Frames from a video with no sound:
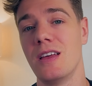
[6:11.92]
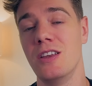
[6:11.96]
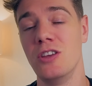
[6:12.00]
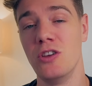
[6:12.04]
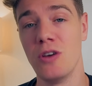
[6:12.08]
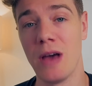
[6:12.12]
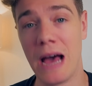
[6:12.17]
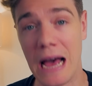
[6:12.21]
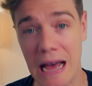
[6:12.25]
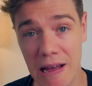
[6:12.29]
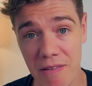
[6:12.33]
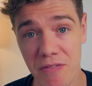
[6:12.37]
and
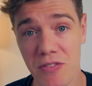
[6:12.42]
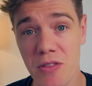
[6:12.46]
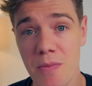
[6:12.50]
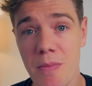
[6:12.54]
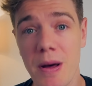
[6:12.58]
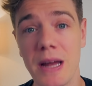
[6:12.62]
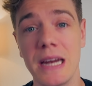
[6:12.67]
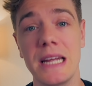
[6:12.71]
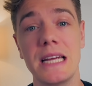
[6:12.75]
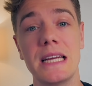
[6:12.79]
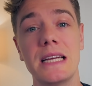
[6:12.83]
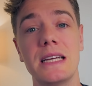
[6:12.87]
you have the
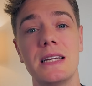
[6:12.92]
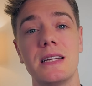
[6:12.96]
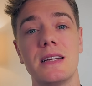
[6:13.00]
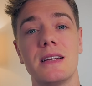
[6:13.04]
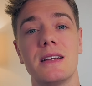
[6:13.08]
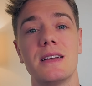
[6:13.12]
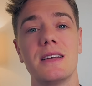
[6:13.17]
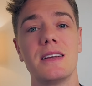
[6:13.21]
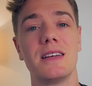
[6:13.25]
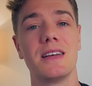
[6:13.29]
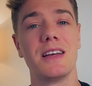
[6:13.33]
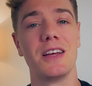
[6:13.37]
money,
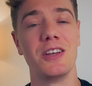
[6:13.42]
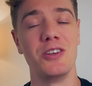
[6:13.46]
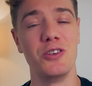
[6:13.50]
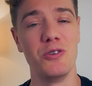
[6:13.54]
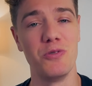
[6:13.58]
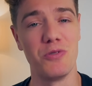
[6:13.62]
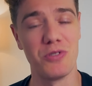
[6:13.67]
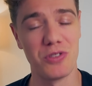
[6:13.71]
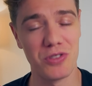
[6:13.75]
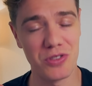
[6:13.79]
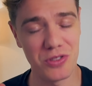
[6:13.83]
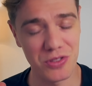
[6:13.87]
and you